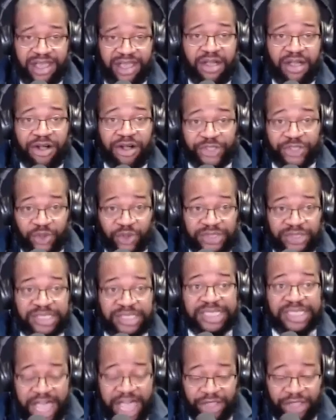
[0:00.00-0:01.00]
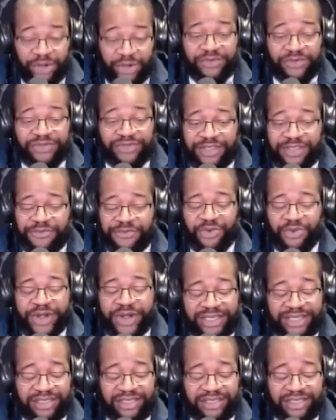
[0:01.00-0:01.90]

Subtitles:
also a scholar of civil rights,